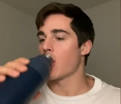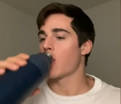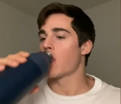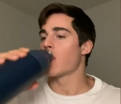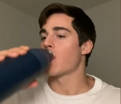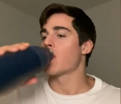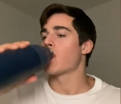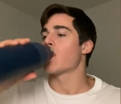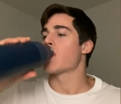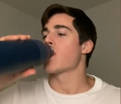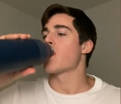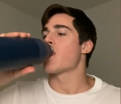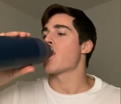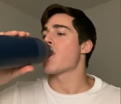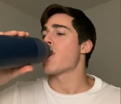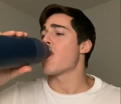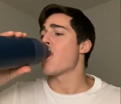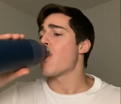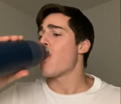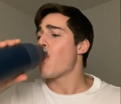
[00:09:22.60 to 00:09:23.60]

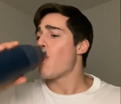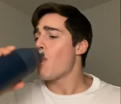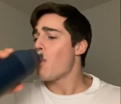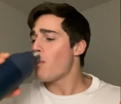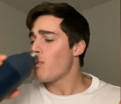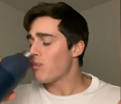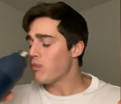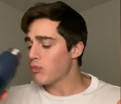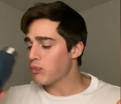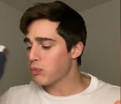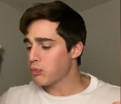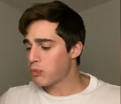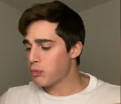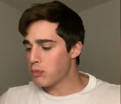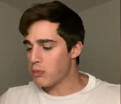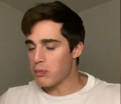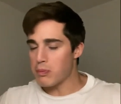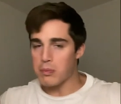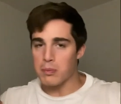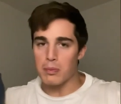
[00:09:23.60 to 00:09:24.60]

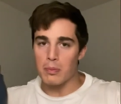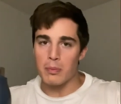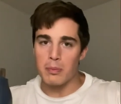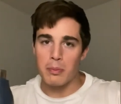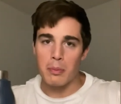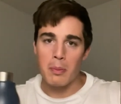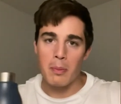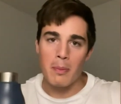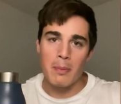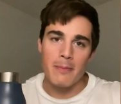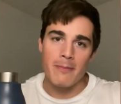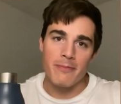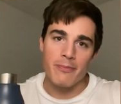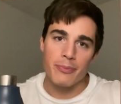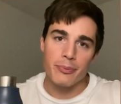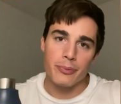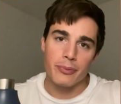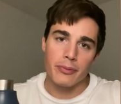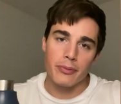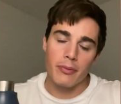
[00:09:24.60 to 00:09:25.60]

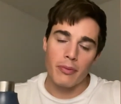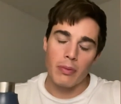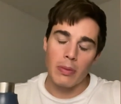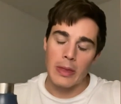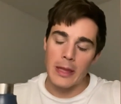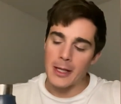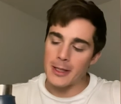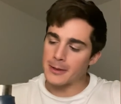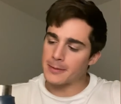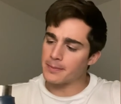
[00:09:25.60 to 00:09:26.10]
No one is speaking in this clip.